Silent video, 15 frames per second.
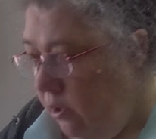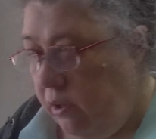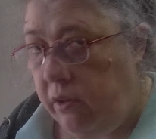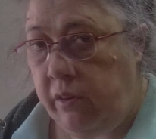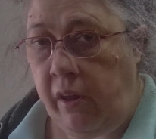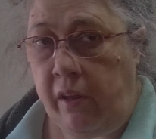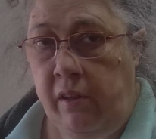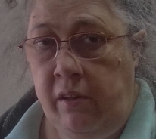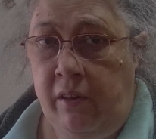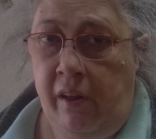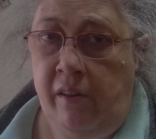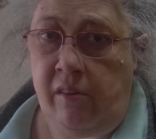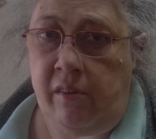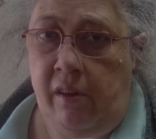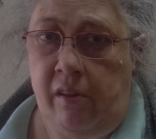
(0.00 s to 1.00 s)

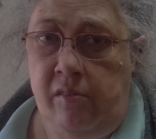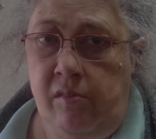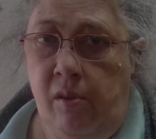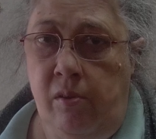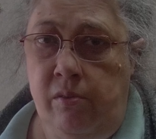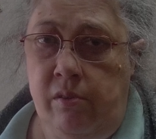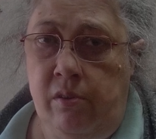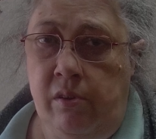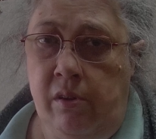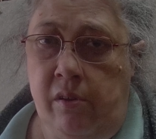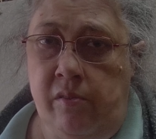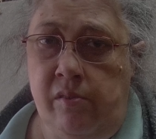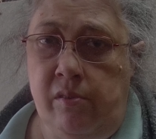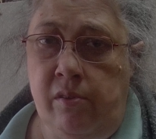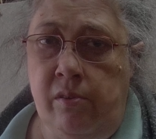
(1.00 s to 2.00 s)
that's all there is
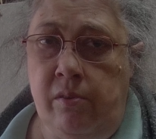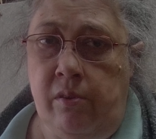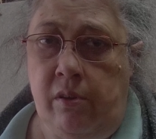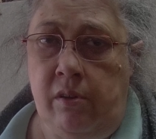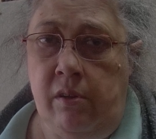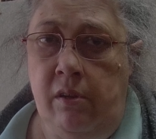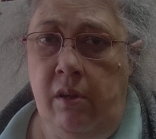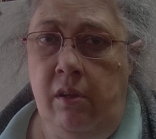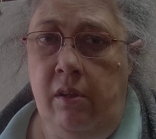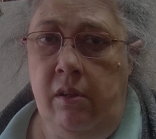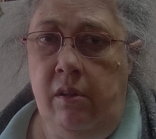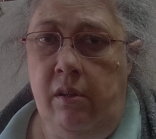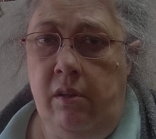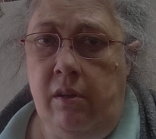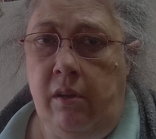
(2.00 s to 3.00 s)
to it.
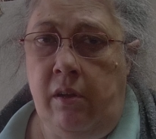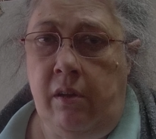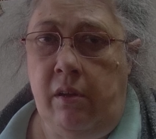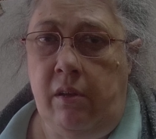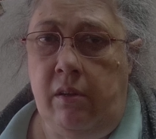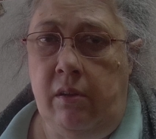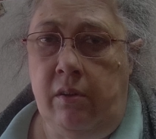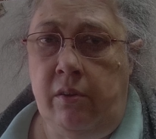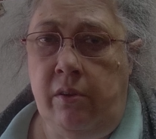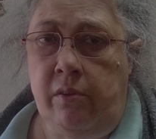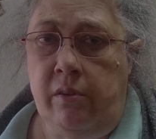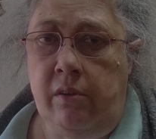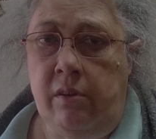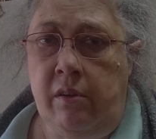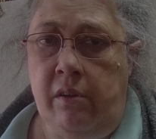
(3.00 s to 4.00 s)
You
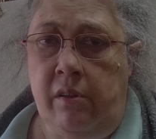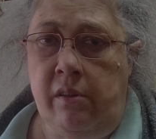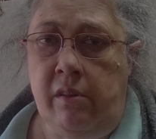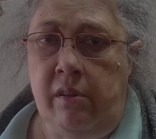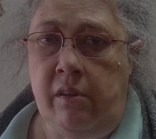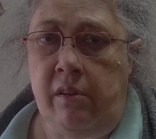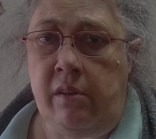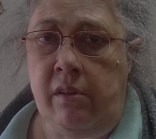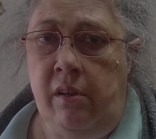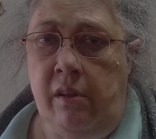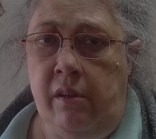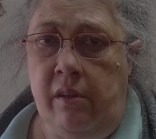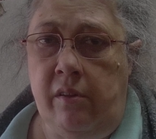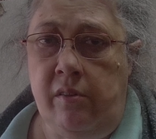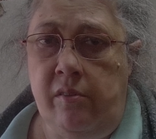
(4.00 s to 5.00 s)
can get
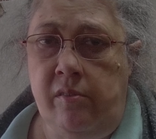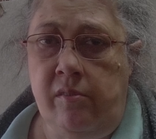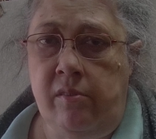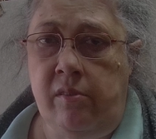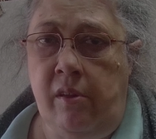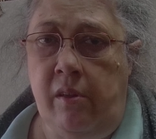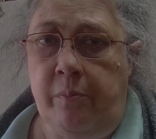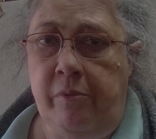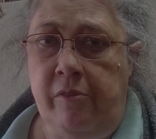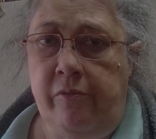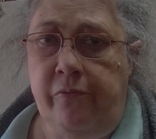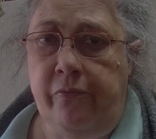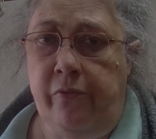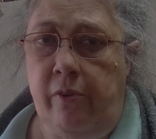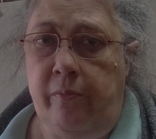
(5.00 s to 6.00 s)
the steps
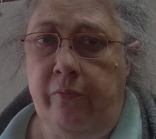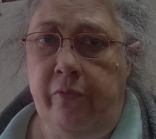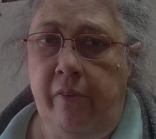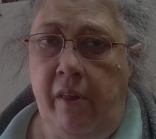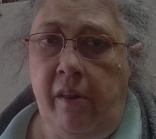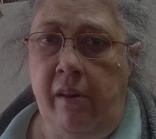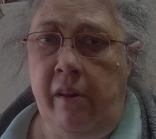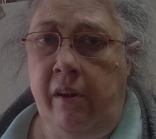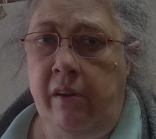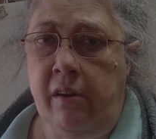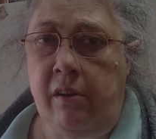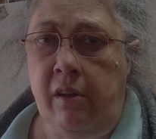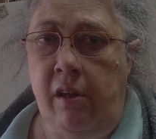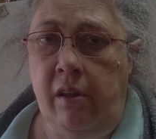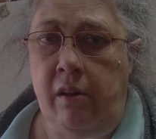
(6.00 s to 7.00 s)
from
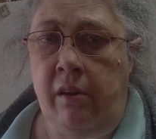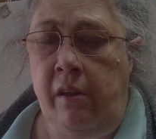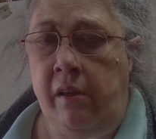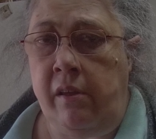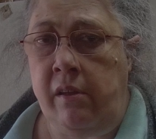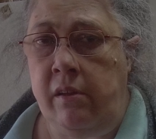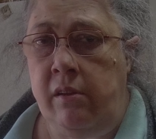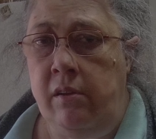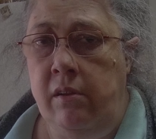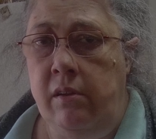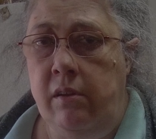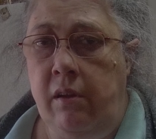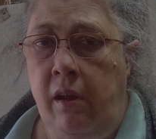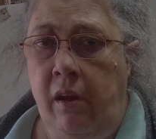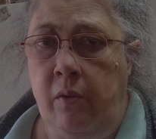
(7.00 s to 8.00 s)
Flylady.net.
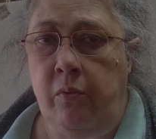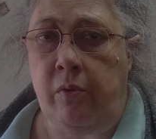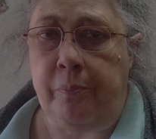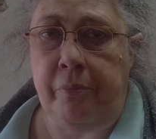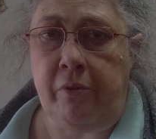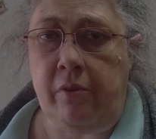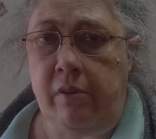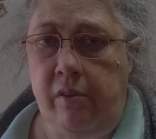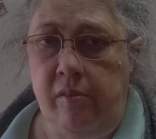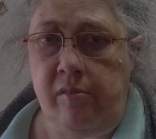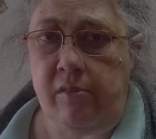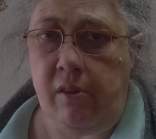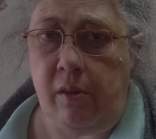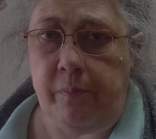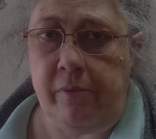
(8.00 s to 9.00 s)
I will put the
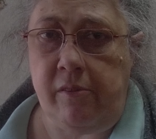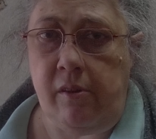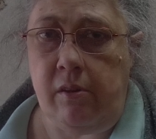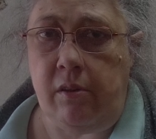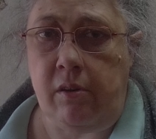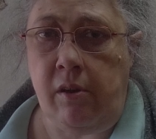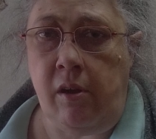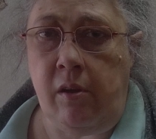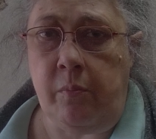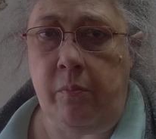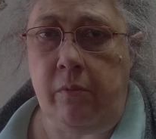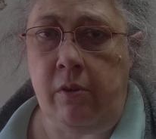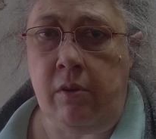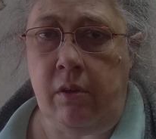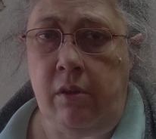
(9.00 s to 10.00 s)
steps in
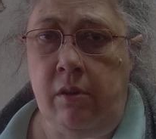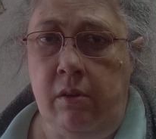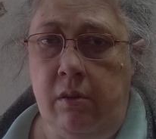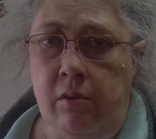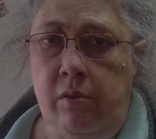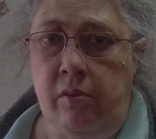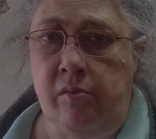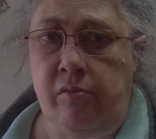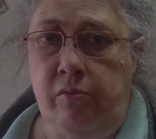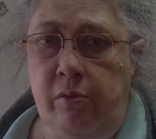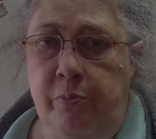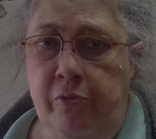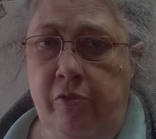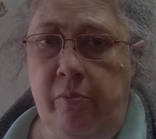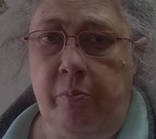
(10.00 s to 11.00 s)
the
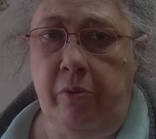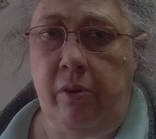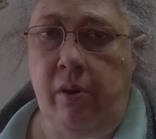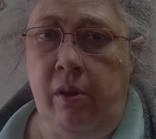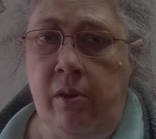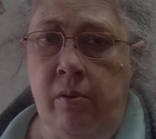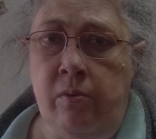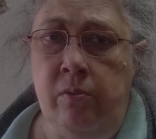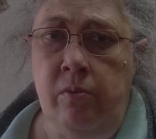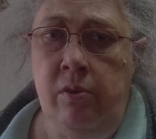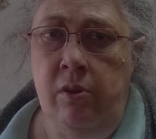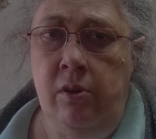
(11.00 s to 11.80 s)
description below.